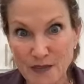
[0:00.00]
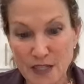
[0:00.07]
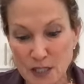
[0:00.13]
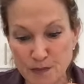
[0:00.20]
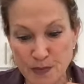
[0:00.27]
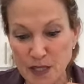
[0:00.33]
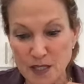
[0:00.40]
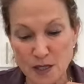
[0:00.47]

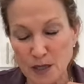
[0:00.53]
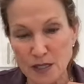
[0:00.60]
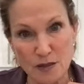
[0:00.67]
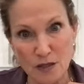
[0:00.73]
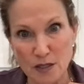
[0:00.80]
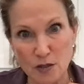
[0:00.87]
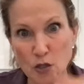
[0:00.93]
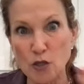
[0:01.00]
This this
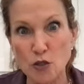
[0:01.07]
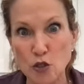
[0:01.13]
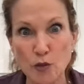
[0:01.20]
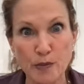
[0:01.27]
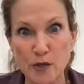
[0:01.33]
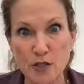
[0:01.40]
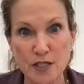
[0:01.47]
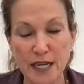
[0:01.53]
is, is, is
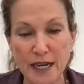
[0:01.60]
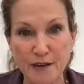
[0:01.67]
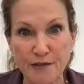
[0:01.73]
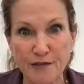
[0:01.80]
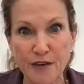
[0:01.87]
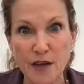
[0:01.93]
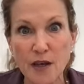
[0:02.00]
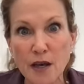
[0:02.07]
super
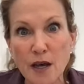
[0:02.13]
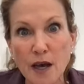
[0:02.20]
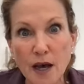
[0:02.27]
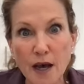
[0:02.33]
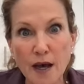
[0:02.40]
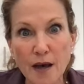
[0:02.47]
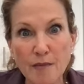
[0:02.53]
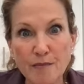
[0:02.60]
safe.
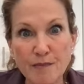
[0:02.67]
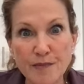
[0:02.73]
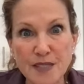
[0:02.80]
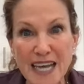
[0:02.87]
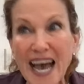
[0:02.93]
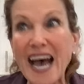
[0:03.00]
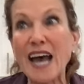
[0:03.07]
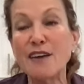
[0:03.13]
Um,
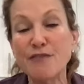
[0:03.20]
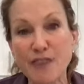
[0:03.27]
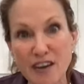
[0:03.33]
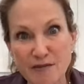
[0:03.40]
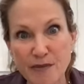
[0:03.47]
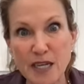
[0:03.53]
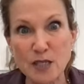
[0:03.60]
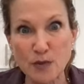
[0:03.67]
to add
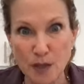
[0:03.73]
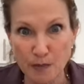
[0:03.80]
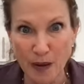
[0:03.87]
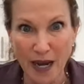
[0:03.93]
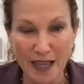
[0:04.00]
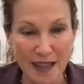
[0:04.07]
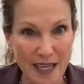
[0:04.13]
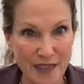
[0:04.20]
five minutes with a
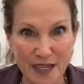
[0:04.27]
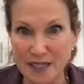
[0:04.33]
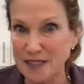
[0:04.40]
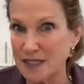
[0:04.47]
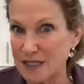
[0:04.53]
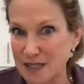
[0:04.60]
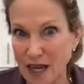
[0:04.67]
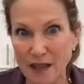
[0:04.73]
pie like
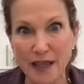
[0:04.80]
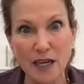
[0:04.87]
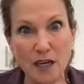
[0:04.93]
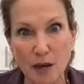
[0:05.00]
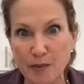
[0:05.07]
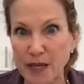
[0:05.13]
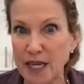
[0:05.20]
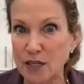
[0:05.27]
this, it's not
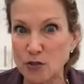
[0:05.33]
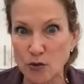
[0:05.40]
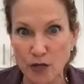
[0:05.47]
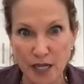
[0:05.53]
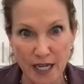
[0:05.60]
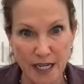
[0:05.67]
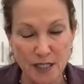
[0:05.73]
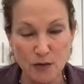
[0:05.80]
like cupcakes or
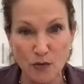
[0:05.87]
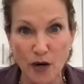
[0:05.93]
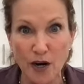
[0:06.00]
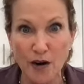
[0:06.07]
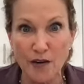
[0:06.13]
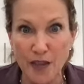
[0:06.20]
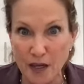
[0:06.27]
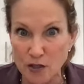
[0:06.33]
cakes
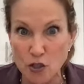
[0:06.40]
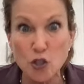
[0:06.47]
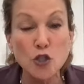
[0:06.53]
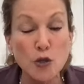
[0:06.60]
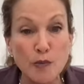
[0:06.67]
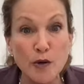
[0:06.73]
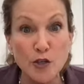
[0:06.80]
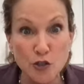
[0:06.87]
where they
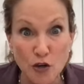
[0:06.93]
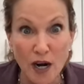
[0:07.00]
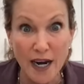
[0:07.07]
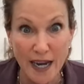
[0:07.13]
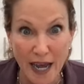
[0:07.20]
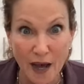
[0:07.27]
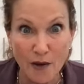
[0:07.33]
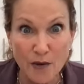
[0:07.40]
super
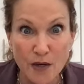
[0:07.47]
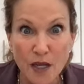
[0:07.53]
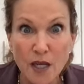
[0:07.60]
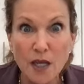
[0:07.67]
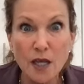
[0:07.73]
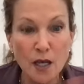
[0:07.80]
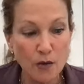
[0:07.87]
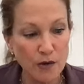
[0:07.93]
dry out.
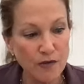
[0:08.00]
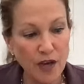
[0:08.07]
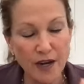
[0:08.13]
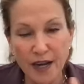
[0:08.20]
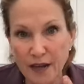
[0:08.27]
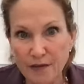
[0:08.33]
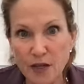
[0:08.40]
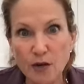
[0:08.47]
We've
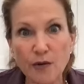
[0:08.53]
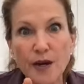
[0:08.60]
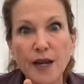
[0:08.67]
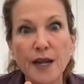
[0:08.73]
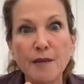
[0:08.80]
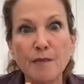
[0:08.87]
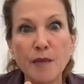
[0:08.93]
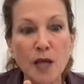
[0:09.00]
got heavy
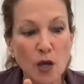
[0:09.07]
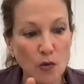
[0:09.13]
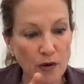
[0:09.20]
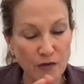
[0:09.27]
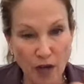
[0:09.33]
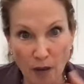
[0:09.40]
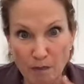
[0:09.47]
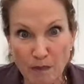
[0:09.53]
cream,
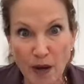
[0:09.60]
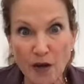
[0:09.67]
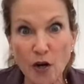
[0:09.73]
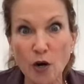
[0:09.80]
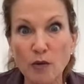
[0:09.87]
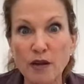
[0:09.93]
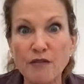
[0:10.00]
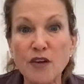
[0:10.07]
we've got
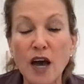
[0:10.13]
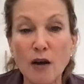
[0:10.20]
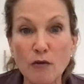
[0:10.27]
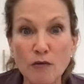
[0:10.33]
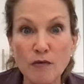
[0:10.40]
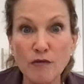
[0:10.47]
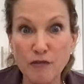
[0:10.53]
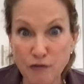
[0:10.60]
butter, we've
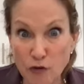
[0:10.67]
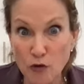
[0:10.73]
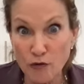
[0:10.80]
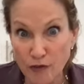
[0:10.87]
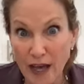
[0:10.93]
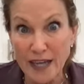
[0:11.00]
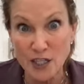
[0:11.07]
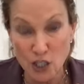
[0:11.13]
got
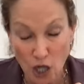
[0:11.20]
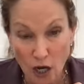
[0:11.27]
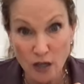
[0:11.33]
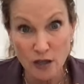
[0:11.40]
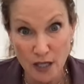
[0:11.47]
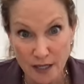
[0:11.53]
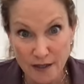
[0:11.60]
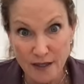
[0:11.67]
full fat
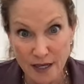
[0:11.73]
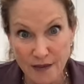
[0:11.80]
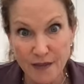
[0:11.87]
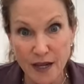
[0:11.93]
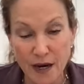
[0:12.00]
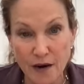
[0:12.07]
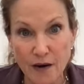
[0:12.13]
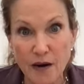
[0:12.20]
chocolate
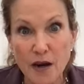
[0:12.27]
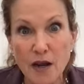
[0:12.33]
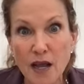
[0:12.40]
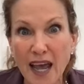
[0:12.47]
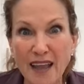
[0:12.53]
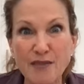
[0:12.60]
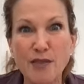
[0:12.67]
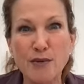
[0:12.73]
in there,
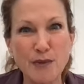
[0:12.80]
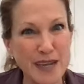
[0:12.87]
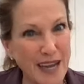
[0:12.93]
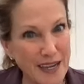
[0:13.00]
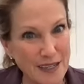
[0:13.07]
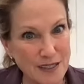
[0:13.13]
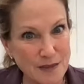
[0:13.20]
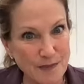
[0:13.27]
and three
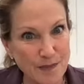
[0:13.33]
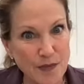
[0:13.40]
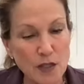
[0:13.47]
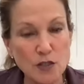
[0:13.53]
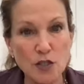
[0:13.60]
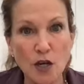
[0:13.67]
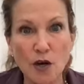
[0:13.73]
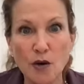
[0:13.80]
eggs.
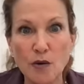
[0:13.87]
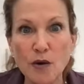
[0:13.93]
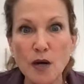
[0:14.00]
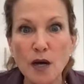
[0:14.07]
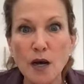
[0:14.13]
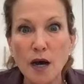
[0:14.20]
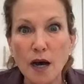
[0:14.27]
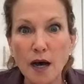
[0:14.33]

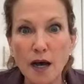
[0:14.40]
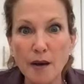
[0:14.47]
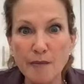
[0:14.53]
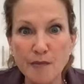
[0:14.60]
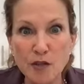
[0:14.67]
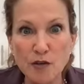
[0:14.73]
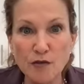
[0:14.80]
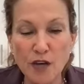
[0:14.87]
So
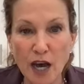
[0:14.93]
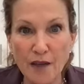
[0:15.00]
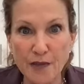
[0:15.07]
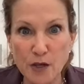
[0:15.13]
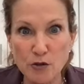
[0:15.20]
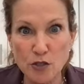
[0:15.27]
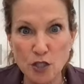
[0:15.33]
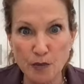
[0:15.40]
um, you've
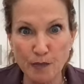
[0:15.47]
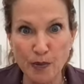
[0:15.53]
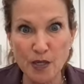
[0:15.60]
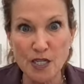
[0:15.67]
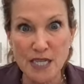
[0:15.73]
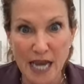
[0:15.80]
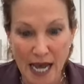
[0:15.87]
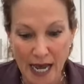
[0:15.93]
got those to
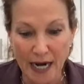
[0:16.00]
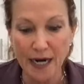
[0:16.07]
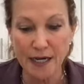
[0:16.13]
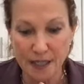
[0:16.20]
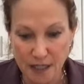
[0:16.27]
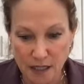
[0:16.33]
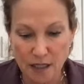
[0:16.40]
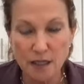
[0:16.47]

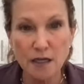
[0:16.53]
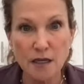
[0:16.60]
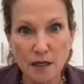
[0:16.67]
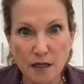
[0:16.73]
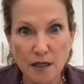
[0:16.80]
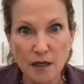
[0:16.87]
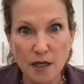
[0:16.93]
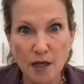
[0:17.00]
protect
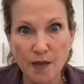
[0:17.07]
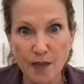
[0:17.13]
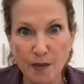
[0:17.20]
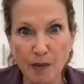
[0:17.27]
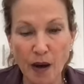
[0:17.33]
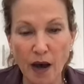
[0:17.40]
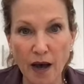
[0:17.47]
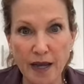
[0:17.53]

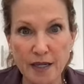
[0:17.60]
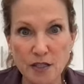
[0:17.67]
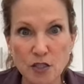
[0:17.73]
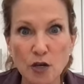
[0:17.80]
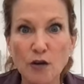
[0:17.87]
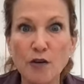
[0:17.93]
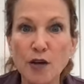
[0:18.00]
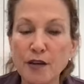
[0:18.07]
the pie.
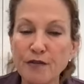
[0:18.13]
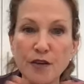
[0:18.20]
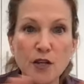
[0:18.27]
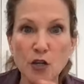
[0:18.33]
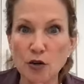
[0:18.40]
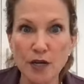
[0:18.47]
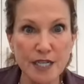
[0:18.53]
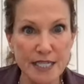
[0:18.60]
So
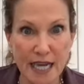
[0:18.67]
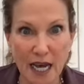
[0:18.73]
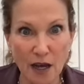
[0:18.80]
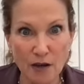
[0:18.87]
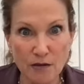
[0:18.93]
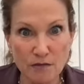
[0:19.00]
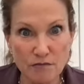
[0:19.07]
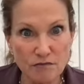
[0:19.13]
if you're in
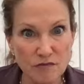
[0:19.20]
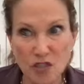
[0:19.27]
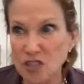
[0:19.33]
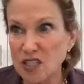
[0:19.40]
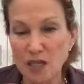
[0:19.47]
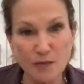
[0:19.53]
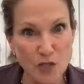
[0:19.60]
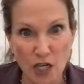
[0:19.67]
doubt,
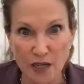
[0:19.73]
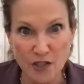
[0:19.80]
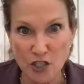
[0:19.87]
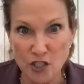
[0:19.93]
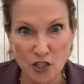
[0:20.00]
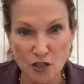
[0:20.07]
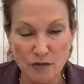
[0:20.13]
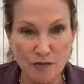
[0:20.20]
just keep check,
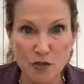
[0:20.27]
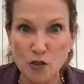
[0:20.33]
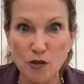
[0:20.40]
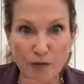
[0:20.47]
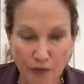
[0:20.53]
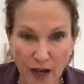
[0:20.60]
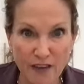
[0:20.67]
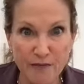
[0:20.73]
just do
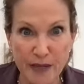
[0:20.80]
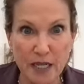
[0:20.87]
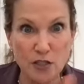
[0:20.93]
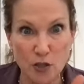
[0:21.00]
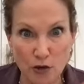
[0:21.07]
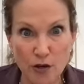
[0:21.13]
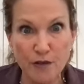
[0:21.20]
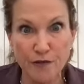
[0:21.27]
the five
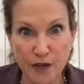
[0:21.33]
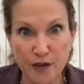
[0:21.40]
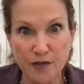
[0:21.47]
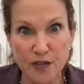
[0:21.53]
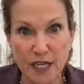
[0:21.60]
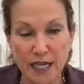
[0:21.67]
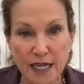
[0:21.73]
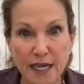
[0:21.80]
minutes, go to the
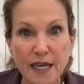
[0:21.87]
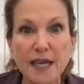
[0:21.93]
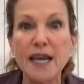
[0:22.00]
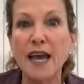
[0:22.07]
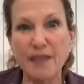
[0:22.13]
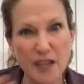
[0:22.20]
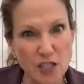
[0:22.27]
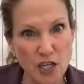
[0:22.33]
50,
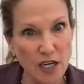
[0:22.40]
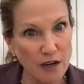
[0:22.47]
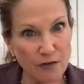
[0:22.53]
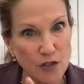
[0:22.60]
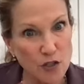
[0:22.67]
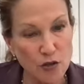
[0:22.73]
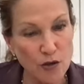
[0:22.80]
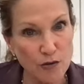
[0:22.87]
and then check
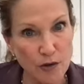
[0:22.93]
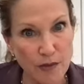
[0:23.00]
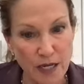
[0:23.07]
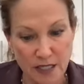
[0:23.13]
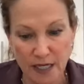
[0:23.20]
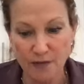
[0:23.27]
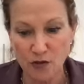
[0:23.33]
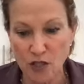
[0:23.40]
every two to three
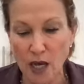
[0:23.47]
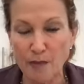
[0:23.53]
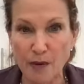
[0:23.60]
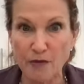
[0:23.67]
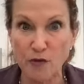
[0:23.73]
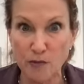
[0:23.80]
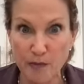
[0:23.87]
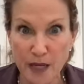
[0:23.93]
minutes after that.
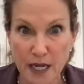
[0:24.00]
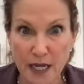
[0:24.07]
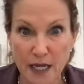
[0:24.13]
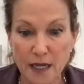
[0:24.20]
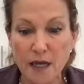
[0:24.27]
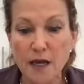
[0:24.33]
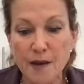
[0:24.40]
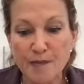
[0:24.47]
But for
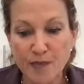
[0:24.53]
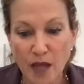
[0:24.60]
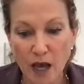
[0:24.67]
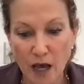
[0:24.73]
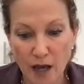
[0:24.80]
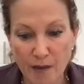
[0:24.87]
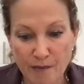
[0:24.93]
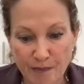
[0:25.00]
me,
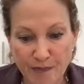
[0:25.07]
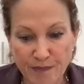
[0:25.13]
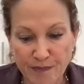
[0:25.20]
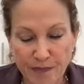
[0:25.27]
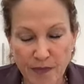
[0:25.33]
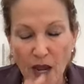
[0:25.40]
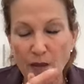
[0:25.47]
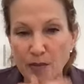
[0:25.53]
um,
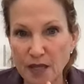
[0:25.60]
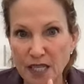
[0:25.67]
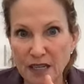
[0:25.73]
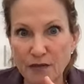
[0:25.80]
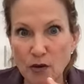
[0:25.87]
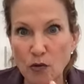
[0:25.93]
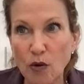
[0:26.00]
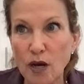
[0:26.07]
I
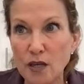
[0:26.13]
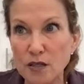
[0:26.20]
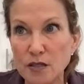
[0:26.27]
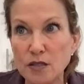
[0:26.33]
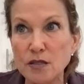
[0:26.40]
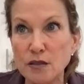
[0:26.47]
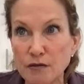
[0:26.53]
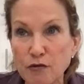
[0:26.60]
believe it
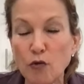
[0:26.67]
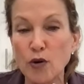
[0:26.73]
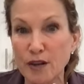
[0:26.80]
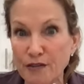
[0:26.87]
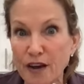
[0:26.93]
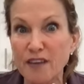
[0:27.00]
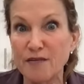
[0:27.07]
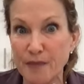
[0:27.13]
was
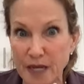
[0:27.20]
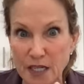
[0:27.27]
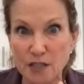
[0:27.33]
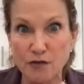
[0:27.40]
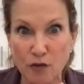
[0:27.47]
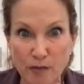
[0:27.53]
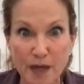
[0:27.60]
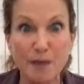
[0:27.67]
45
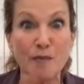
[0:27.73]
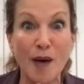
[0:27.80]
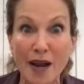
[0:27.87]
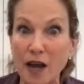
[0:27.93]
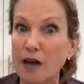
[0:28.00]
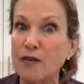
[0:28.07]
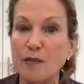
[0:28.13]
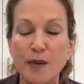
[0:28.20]
minutes for me,
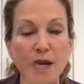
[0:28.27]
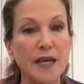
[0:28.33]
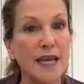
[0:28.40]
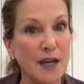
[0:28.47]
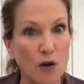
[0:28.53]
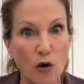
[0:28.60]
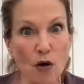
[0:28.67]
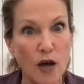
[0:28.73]
my oven. But
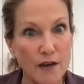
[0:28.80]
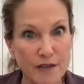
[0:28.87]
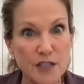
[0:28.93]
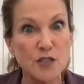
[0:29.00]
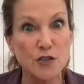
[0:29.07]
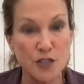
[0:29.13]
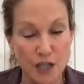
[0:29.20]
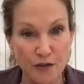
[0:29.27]
again, all
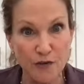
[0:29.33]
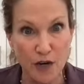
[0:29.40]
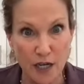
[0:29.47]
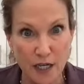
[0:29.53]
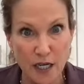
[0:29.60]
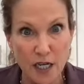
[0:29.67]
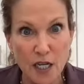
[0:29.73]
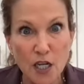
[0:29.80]
ovens are
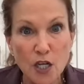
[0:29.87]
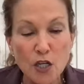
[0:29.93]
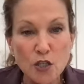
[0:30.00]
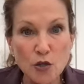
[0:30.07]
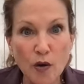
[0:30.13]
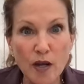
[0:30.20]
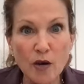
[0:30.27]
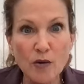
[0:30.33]
different.
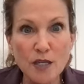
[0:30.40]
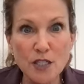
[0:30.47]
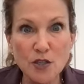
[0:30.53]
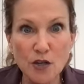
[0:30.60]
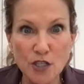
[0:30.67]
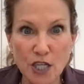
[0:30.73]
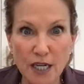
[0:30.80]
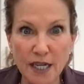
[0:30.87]
So I always
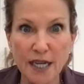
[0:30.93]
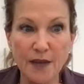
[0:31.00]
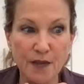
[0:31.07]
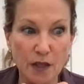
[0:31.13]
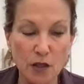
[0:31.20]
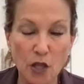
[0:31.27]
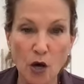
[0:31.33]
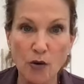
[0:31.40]
start checking at
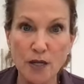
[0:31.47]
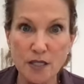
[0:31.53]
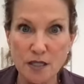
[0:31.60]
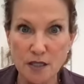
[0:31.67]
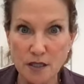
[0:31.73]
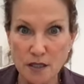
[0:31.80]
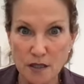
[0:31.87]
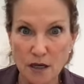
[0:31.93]
the
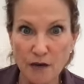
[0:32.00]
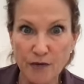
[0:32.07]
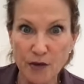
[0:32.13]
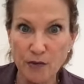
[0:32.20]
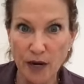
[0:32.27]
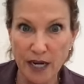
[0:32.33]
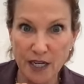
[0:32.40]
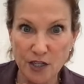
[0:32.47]
lowest of
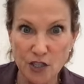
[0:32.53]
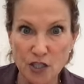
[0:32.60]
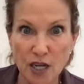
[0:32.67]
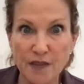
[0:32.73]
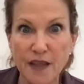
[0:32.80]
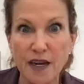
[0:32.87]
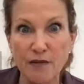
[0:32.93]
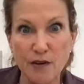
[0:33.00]
the range
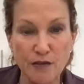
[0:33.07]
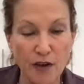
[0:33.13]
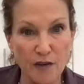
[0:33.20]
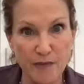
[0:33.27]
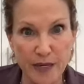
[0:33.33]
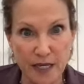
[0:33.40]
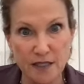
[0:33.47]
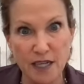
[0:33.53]
and then every
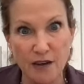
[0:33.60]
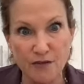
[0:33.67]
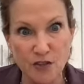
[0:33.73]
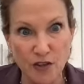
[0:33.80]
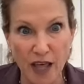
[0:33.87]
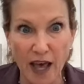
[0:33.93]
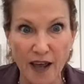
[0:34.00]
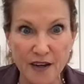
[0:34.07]
five minutes
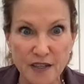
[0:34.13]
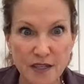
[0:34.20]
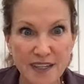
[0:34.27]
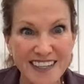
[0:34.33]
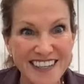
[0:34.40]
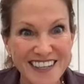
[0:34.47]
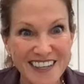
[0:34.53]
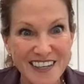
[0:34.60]
after that.
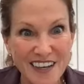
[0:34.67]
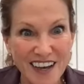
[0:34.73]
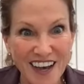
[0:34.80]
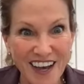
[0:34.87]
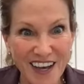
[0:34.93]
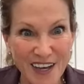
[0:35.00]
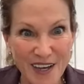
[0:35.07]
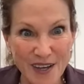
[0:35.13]

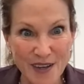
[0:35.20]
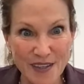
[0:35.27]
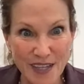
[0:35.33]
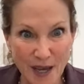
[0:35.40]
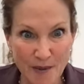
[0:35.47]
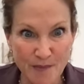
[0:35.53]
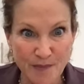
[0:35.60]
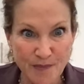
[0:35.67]
Uh,
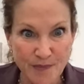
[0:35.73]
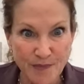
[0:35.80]
yeah.